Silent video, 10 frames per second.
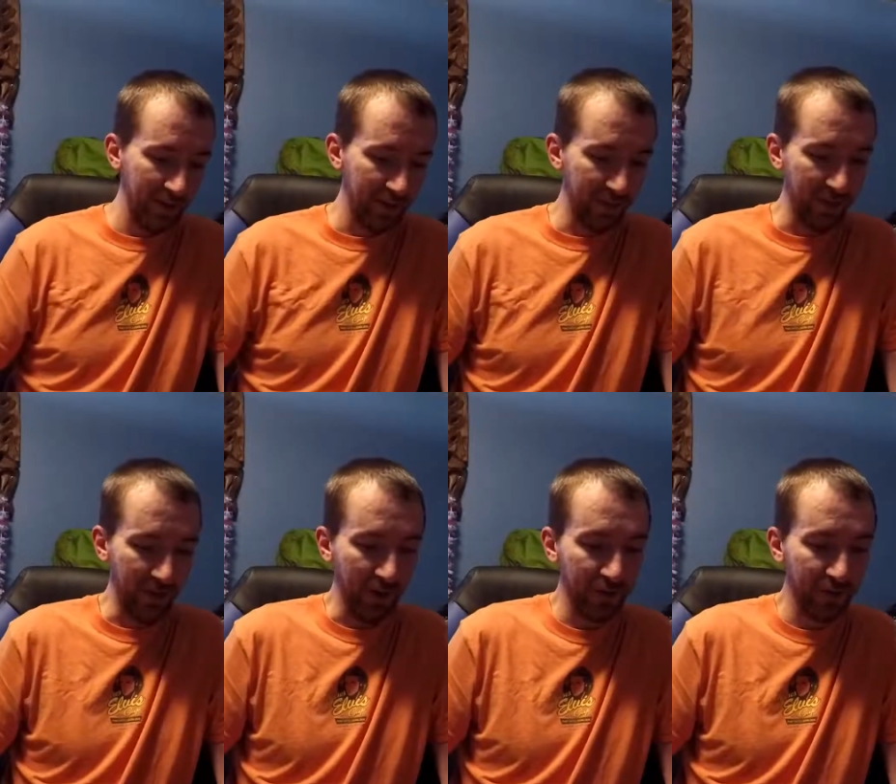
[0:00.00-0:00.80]
The
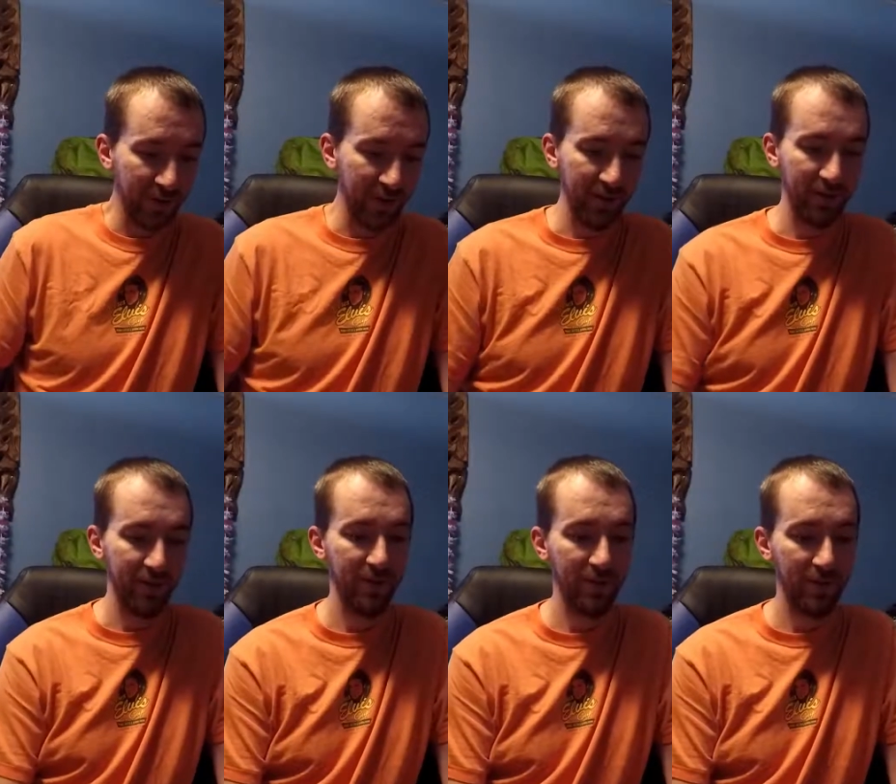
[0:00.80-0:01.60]
other thing
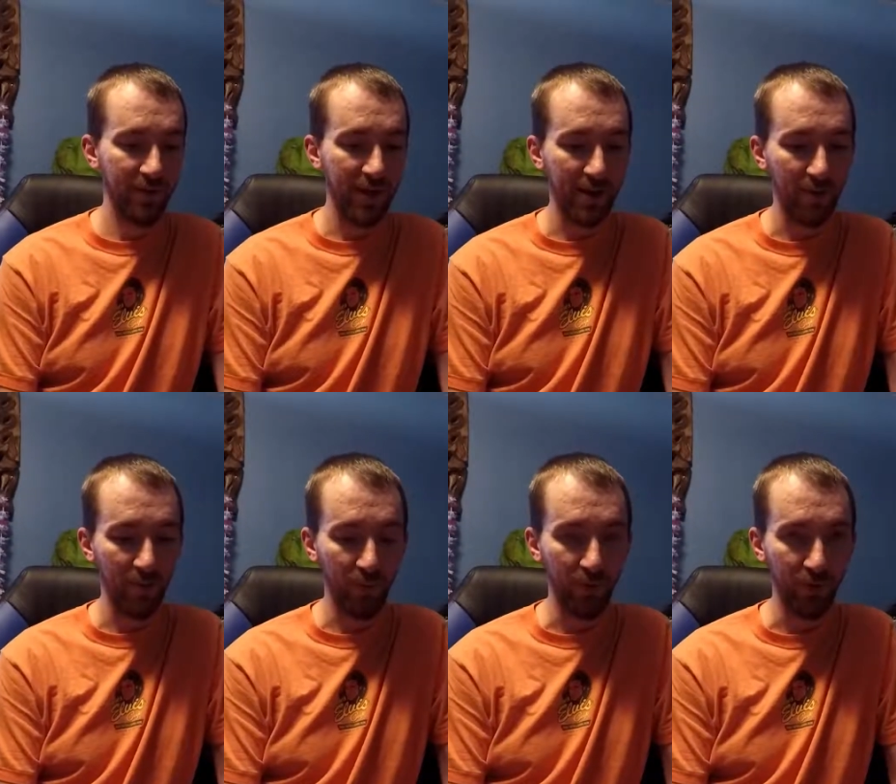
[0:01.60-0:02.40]
that
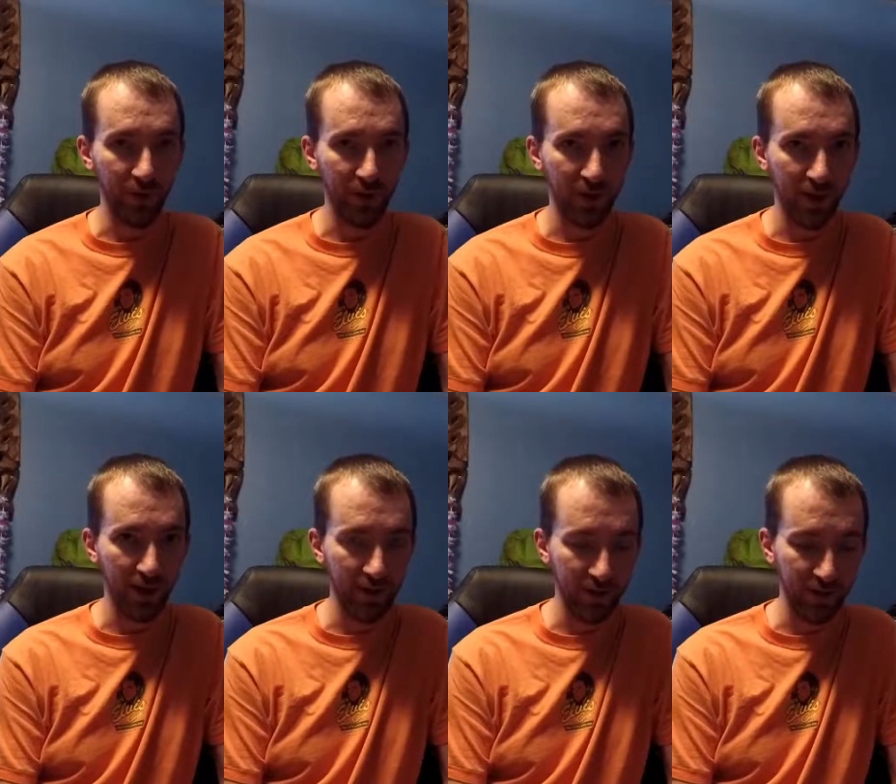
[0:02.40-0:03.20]
really
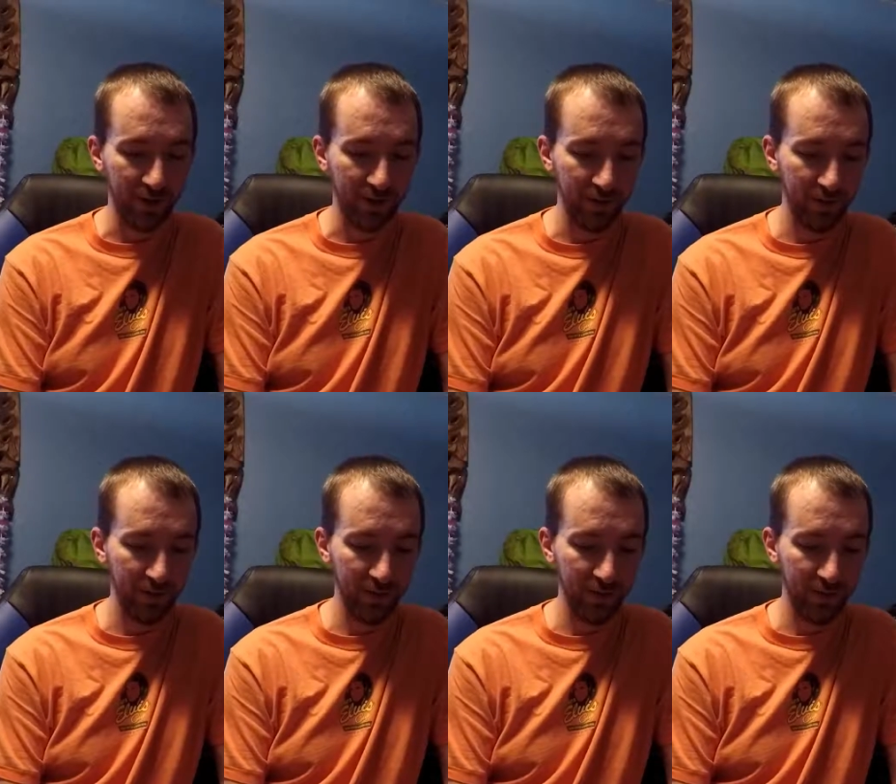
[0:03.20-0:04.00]
kind of
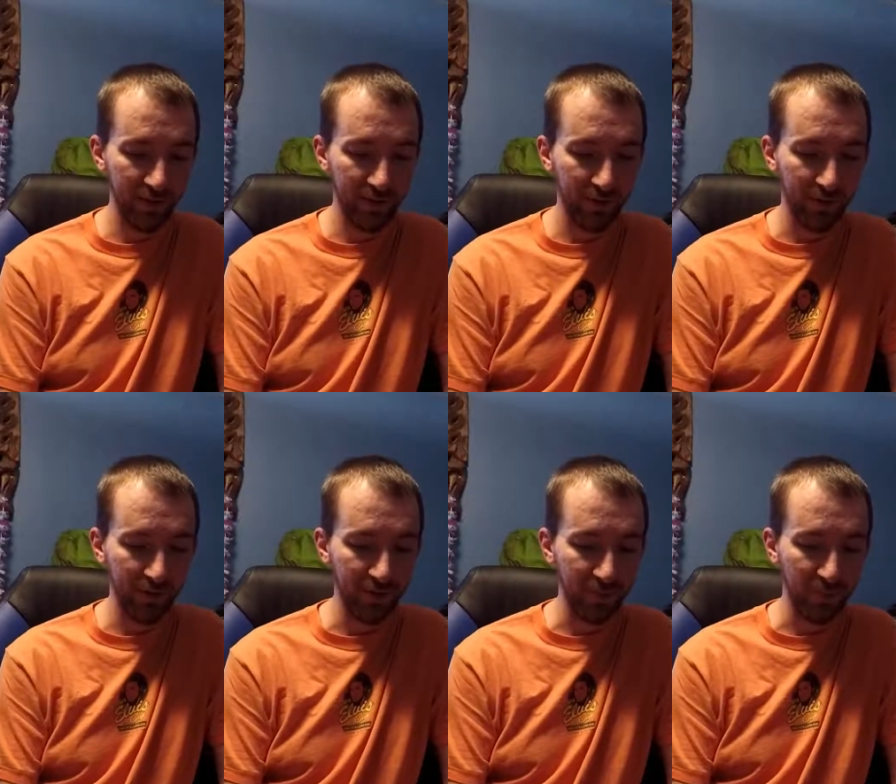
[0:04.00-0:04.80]

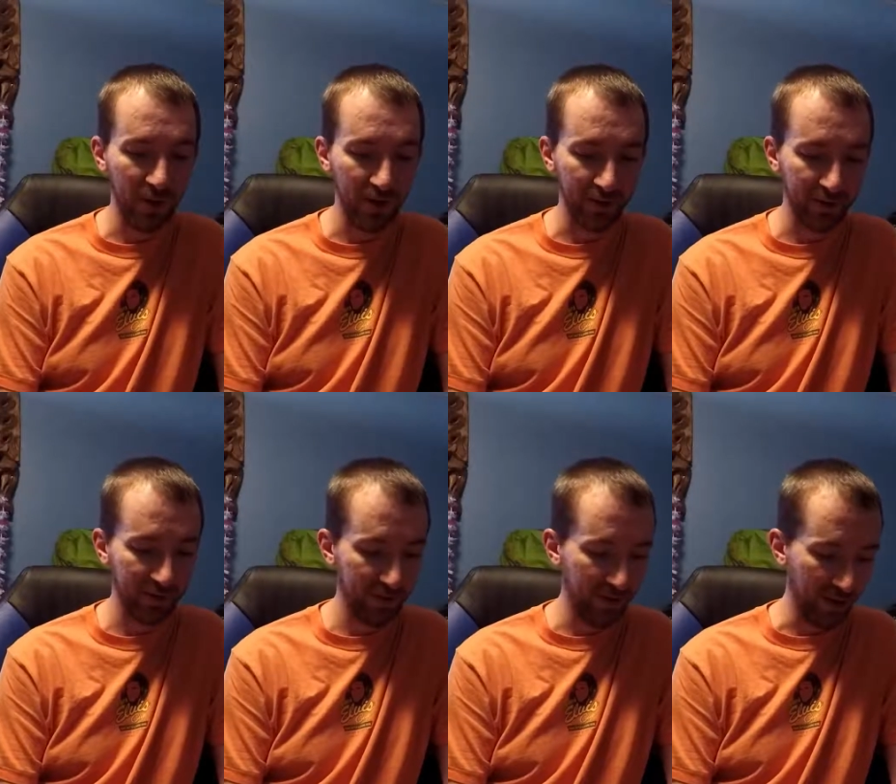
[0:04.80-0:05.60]
turned
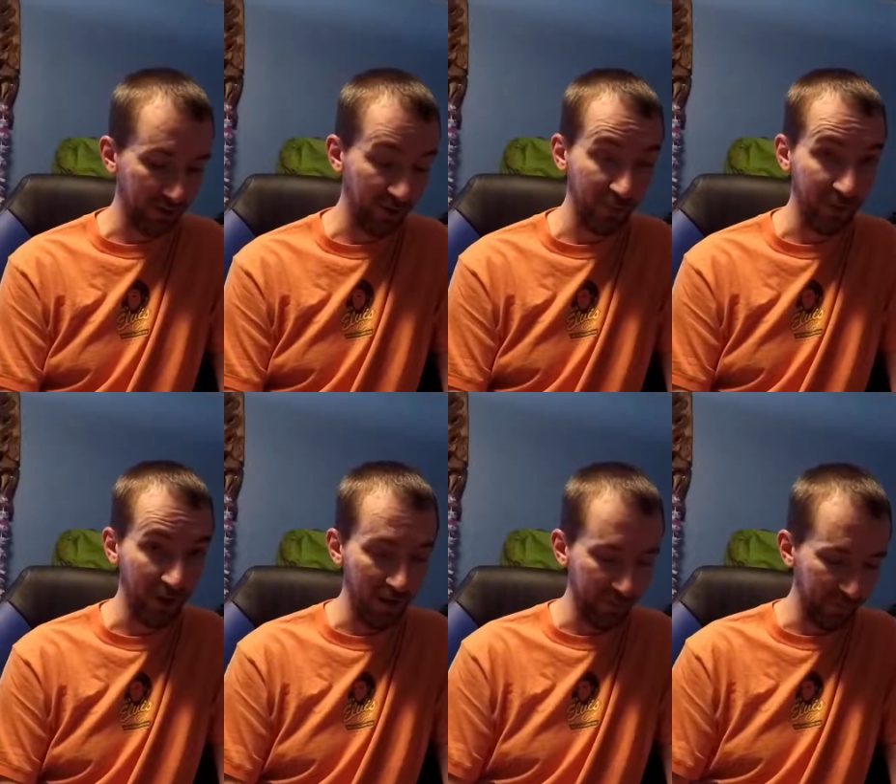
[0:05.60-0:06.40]
me
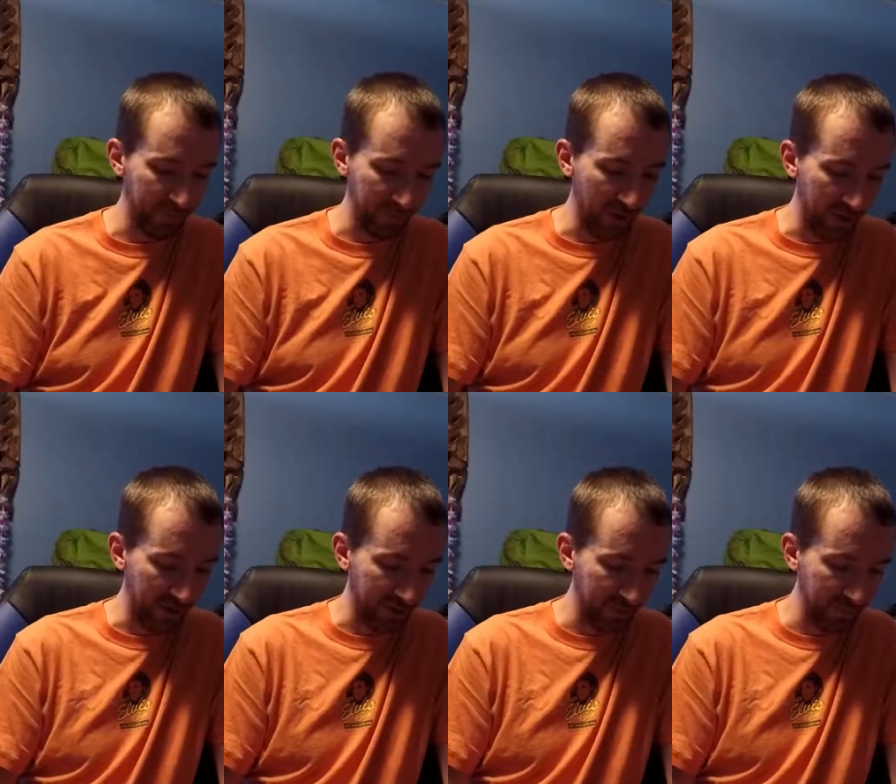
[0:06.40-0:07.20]
off from this product